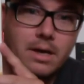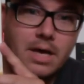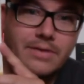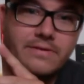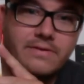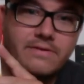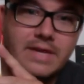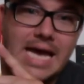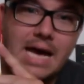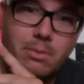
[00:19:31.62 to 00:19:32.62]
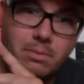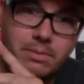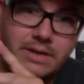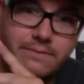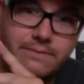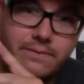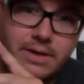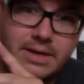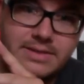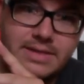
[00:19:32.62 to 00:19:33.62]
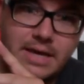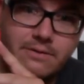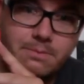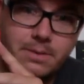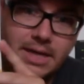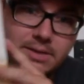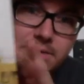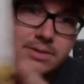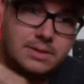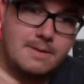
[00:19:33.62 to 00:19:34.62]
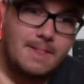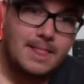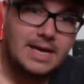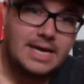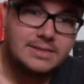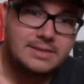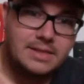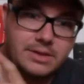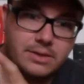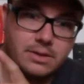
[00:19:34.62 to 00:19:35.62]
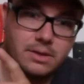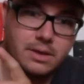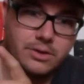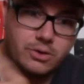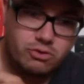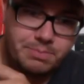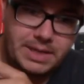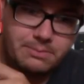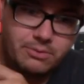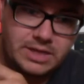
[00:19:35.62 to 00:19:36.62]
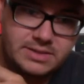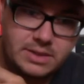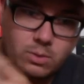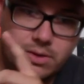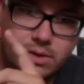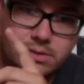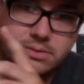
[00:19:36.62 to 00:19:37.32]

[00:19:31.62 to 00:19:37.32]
and this is the album Leaf in a Safe Place. It's the European pressing with a